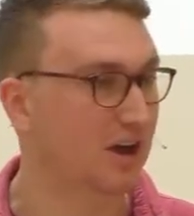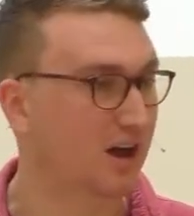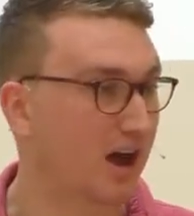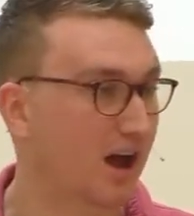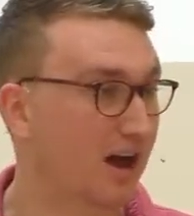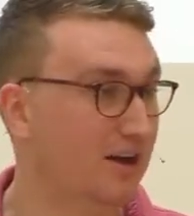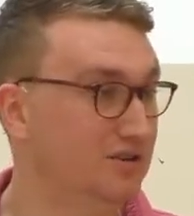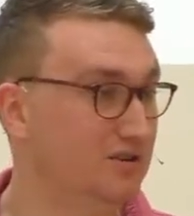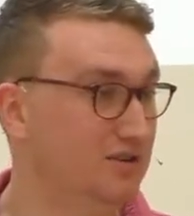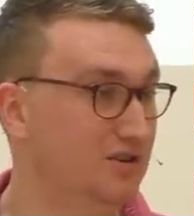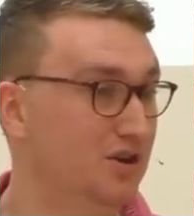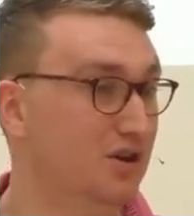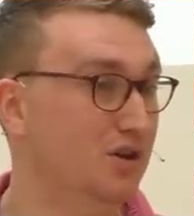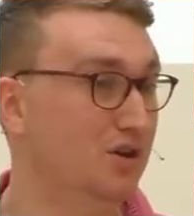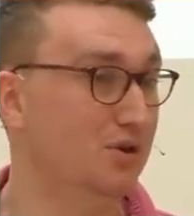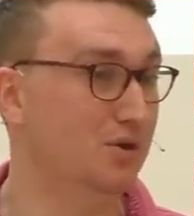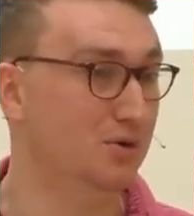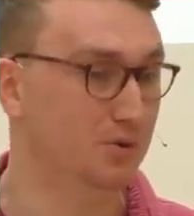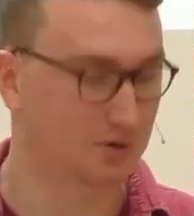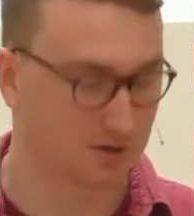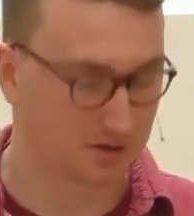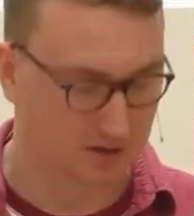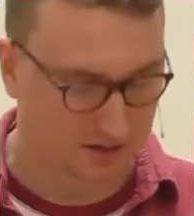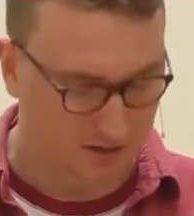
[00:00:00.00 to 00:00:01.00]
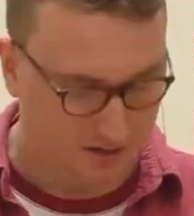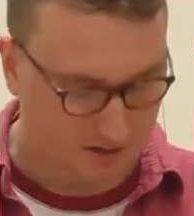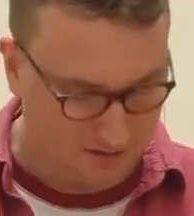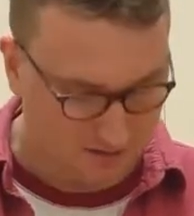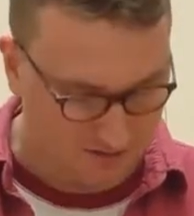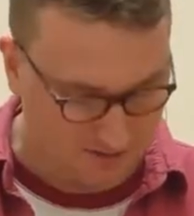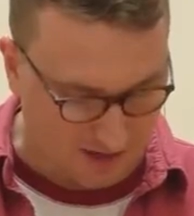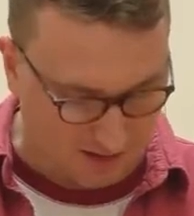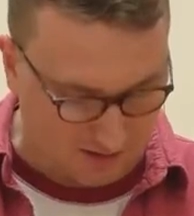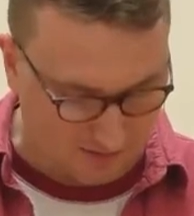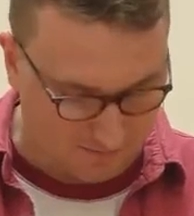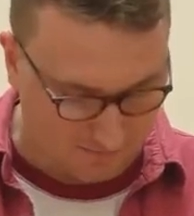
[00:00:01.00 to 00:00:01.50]
and you
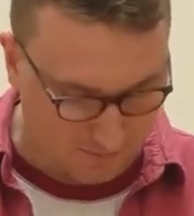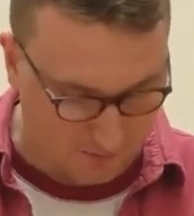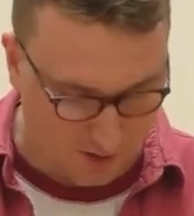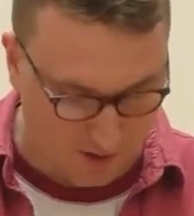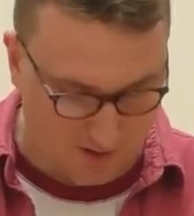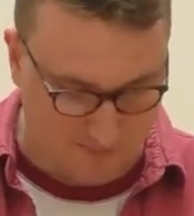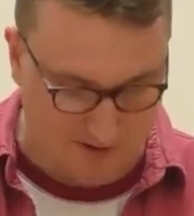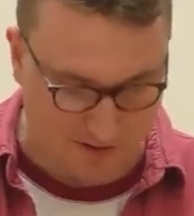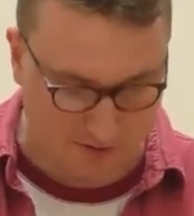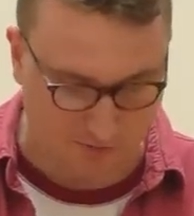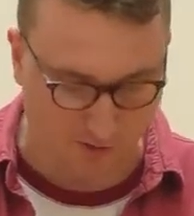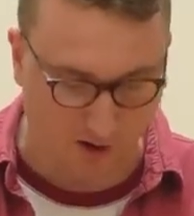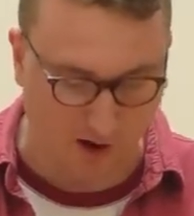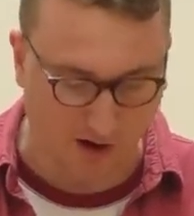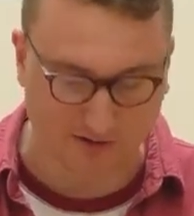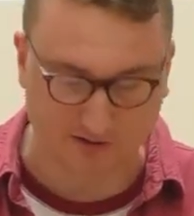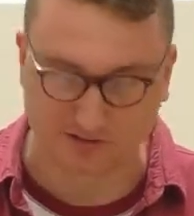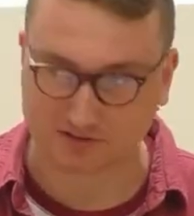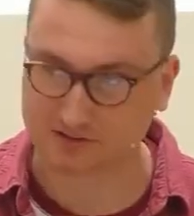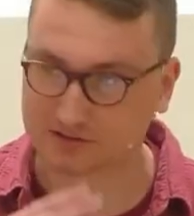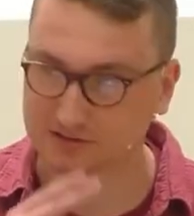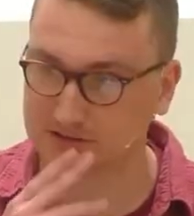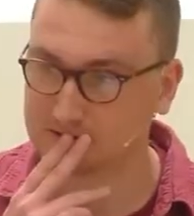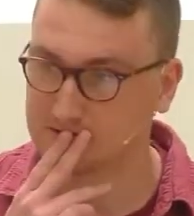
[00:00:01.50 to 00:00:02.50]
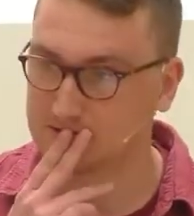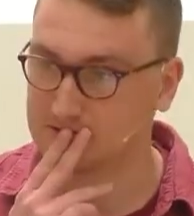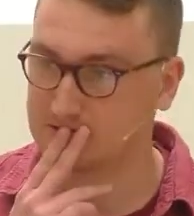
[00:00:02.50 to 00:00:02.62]
stand firm in Christ."